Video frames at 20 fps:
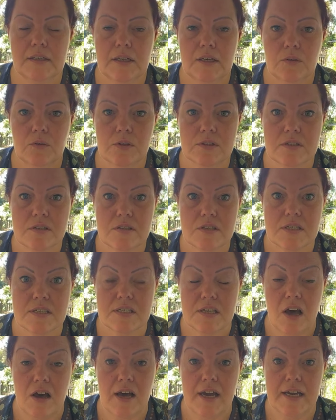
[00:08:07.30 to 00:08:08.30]
What's the
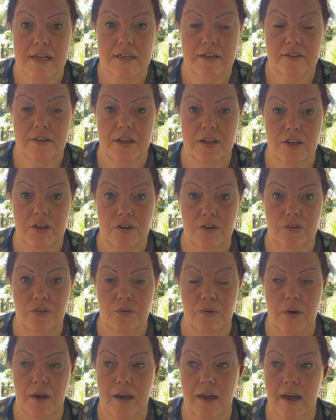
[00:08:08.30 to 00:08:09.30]
sign that
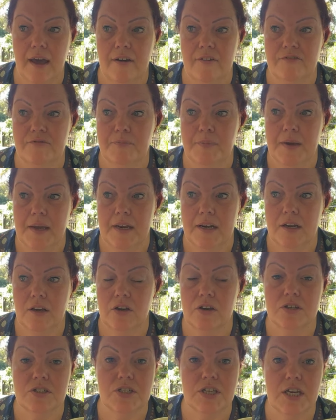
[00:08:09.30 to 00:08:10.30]
you have been
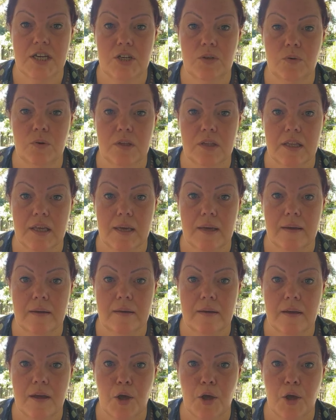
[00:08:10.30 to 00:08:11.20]
continually